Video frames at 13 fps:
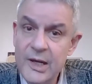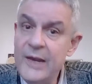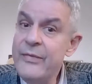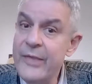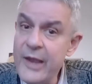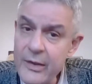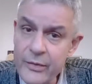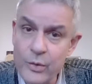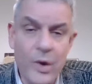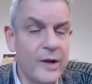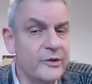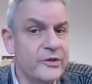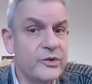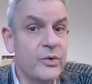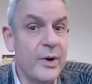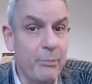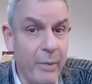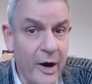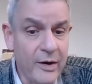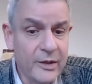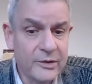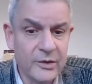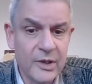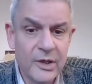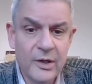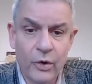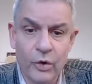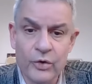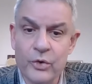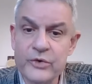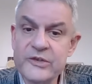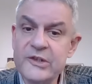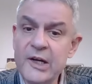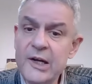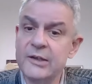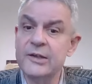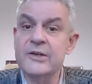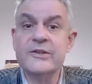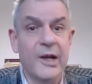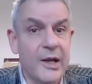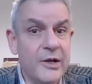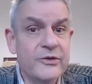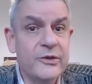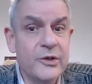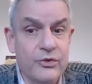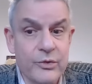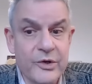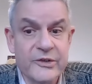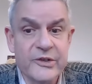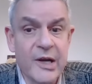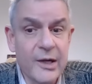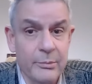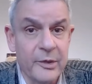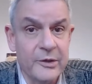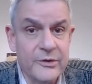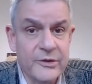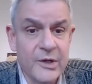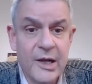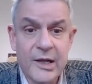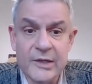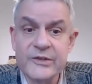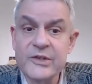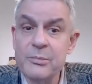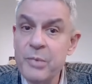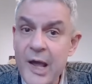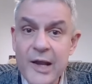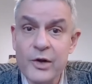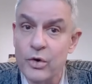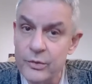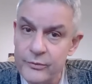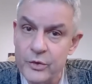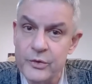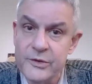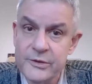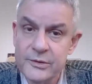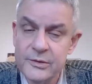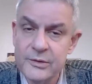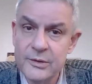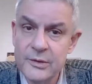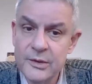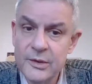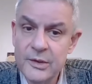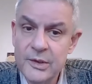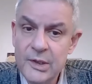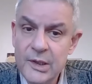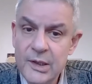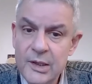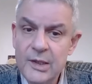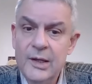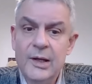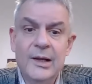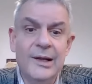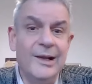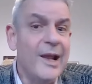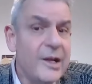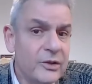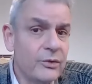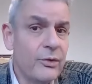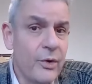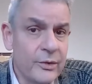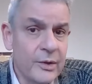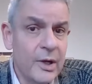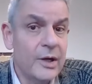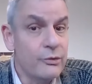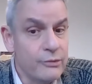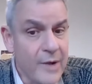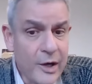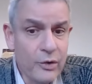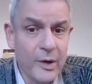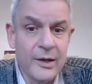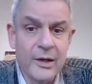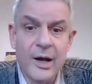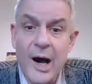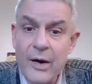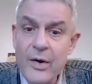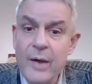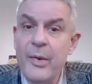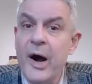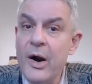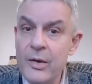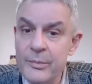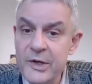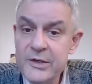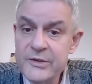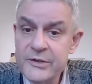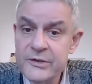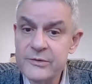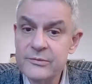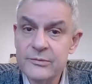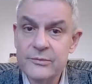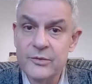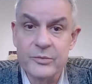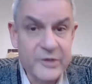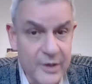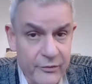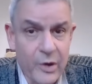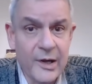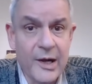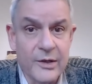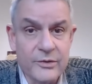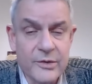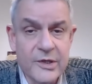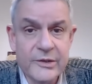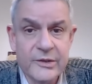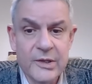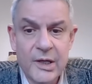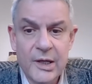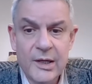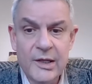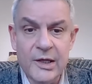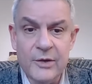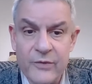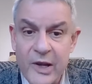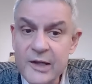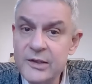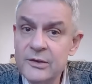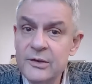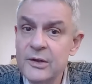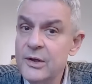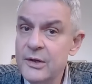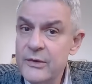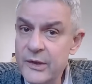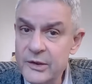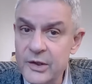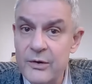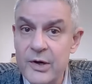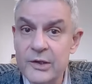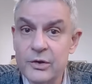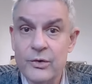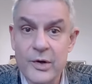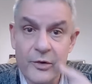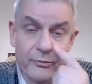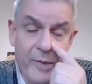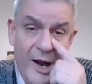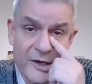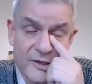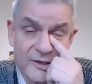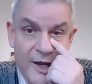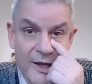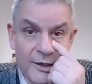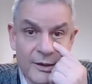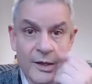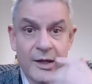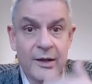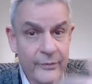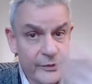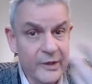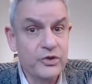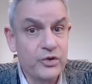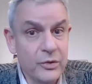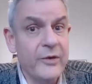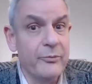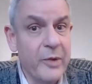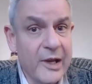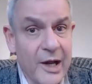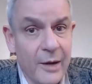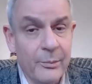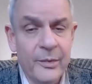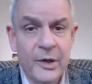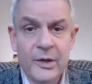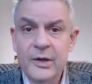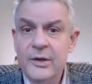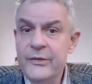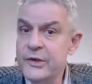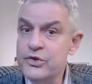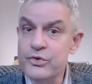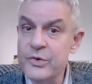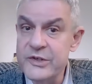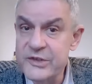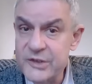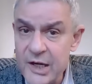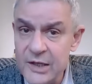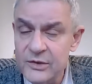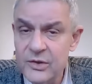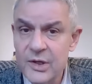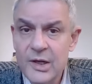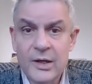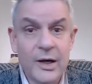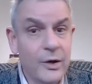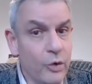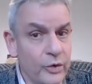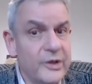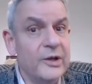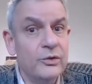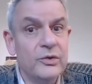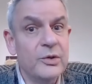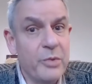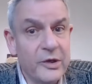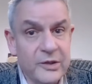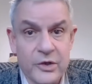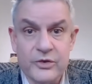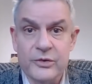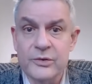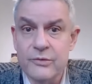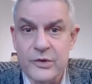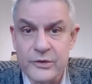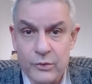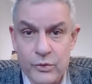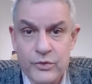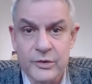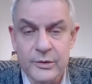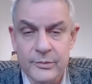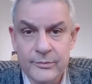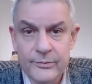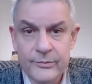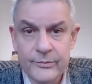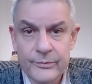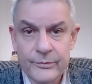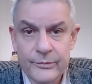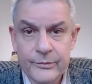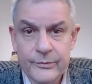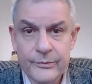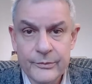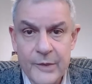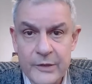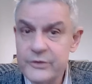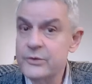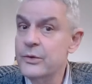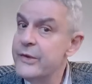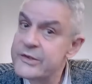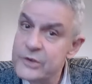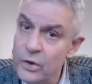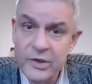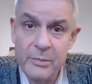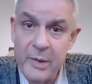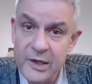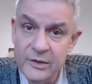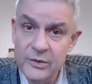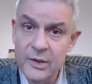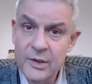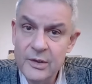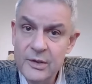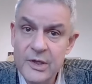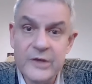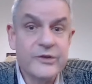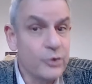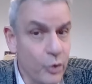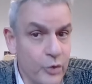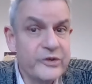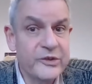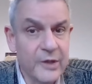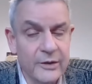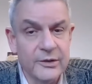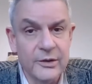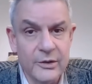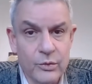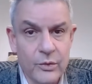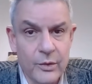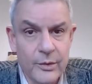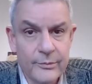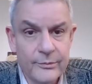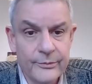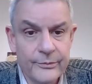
and they are the ones who embarked on hostilities against the Jewish settlements and supply convoys. Later on, regular Arab armies from several countries invaded the territory of Palestine that should have become the Jewish state according to the partition resolution. So there's no debate as to who started the war.